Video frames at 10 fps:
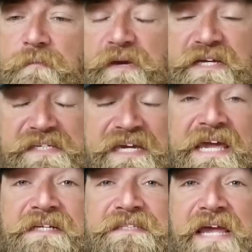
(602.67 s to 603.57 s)
because I
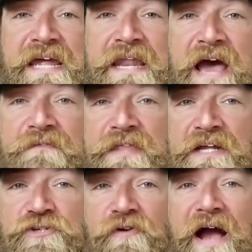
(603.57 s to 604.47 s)
can't stand having
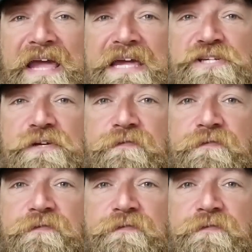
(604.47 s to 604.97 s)
that dry, itchy